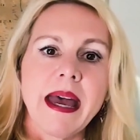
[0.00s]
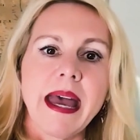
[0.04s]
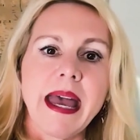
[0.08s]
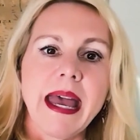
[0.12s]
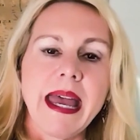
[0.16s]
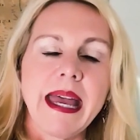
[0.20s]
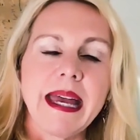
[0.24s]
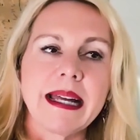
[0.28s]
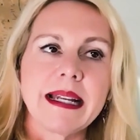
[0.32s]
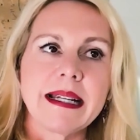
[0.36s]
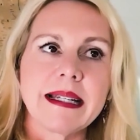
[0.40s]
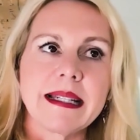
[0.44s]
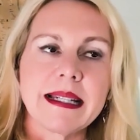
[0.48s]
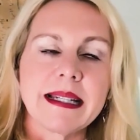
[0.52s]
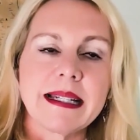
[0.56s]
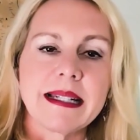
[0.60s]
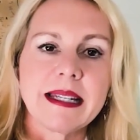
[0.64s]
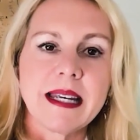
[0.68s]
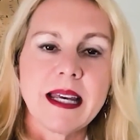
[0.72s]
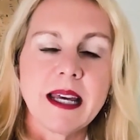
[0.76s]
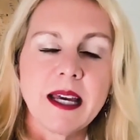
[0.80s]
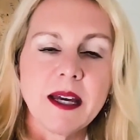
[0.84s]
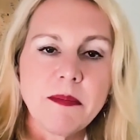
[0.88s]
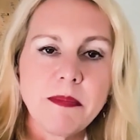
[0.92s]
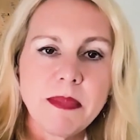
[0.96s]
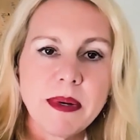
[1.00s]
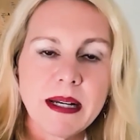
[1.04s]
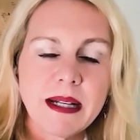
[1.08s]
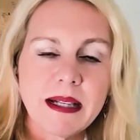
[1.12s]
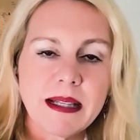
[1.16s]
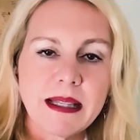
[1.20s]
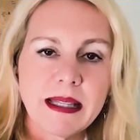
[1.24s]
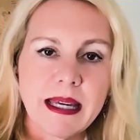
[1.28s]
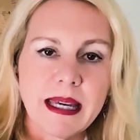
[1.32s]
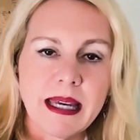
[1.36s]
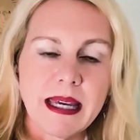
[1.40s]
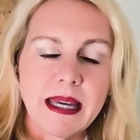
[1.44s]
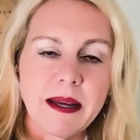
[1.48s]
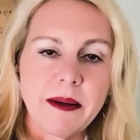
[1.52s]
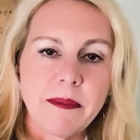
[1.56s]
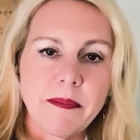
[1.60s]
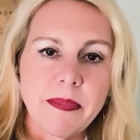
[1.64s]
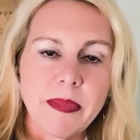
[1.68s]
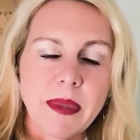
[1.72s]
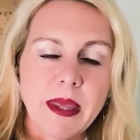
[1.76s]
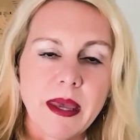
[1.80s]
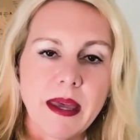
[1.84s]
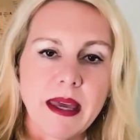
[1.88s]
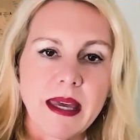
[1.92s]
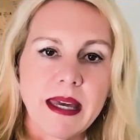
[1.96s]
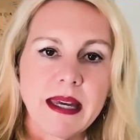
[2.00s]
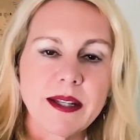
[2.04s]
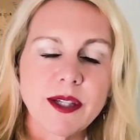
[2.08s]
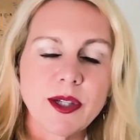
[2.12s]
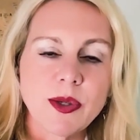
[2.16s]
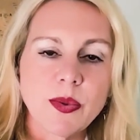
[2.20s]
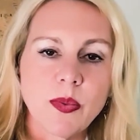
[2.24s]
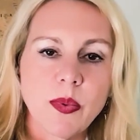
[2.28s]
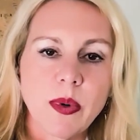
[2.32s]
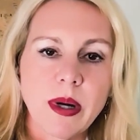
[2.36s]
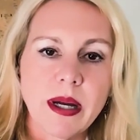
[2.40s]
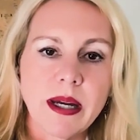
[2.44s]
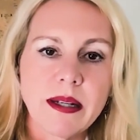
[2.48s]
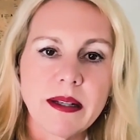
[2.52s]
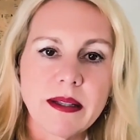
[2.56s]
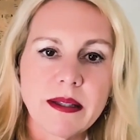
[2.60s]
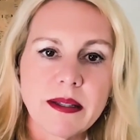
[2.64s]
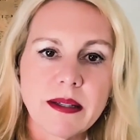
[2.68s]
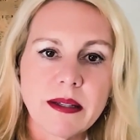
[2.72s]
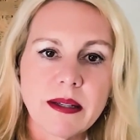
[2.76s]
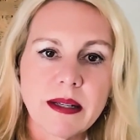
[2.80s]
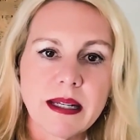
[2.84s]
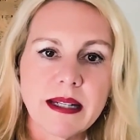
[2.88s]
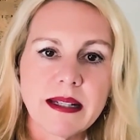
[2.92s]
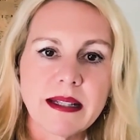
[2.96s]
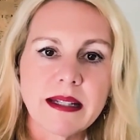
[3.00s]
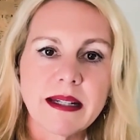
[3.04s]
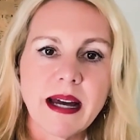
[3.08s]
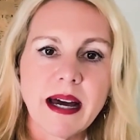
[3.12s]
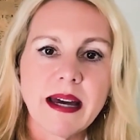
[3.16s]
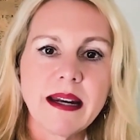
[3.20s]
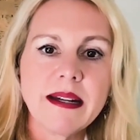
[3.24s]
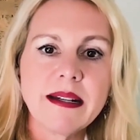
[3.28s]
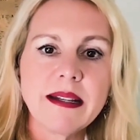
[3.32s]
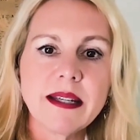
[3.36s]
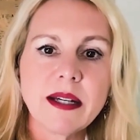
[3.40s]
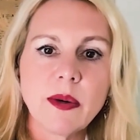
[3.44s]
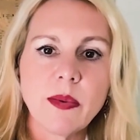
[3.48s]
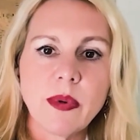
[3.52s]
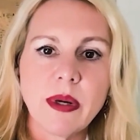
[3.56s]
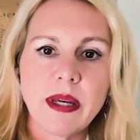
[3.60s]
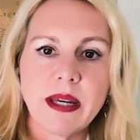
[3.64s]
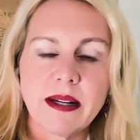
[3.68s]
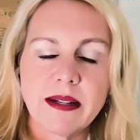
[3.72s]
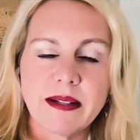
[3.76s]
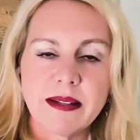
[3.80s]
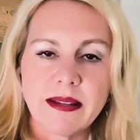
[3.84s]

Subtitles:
And typically it's not until we get